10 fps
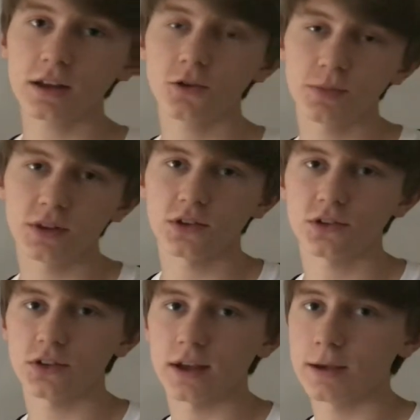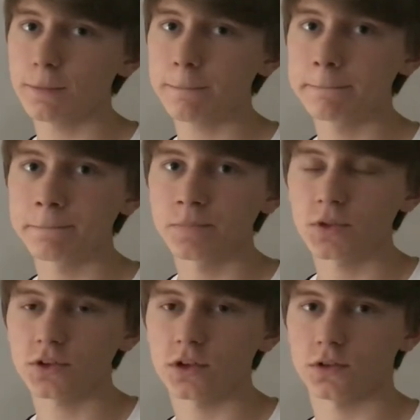it would be the same
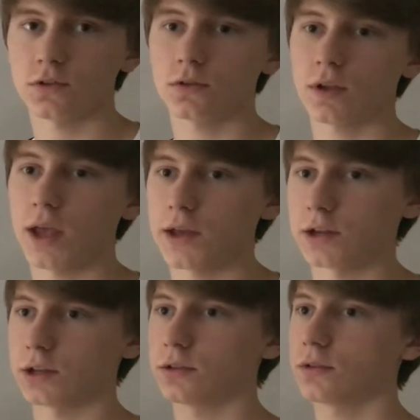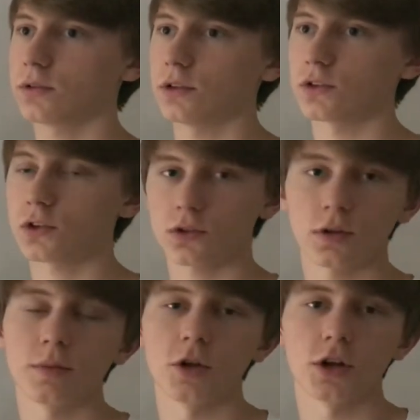since adding is
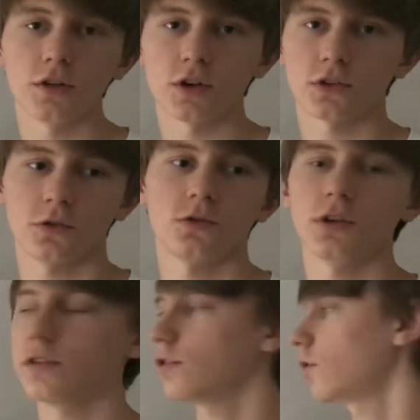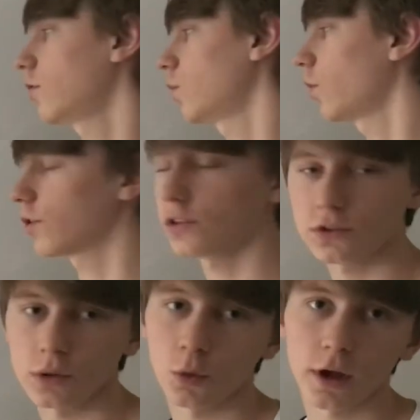commutative and associative, so it would work the
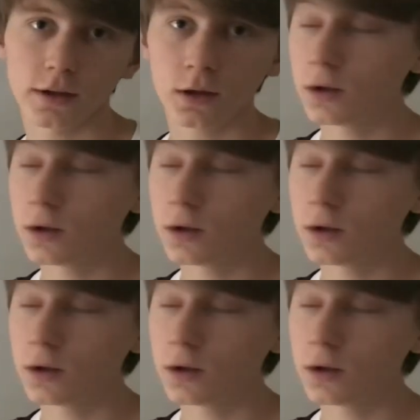same way.